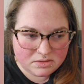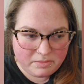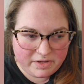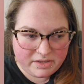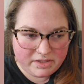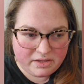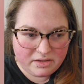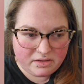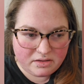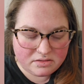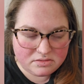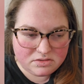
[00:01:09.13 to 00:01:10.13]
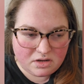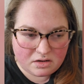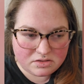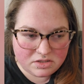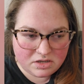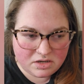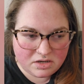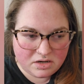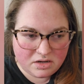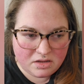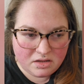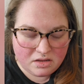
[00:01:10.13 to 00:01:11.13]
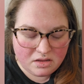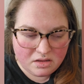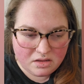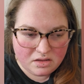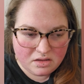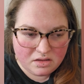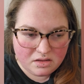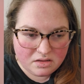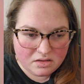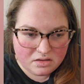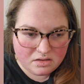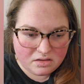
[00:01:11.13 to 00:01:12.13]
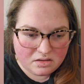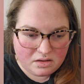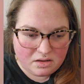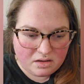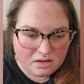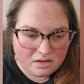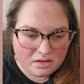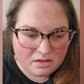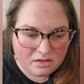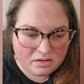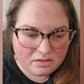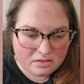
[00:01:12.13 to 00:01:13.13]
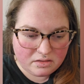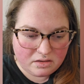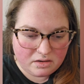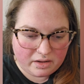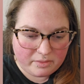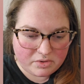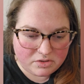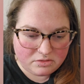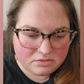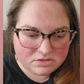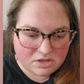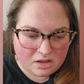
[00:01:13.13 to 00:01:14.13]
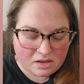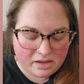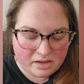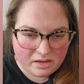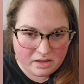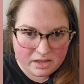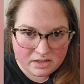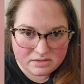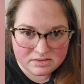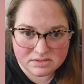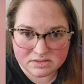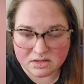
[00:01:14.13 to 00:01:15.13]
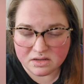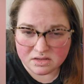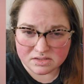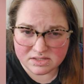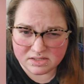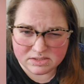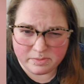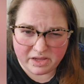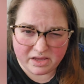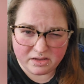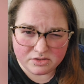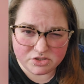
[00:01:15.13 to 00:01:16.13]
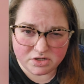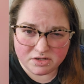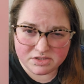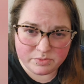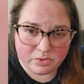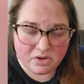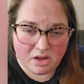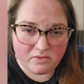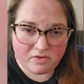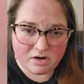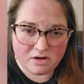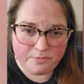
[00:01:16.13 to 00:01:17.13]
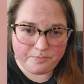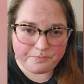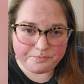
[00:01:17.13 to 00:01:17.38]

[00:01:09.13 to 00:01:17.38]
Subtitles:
my doctor and I were talking, and since my insurance won't cover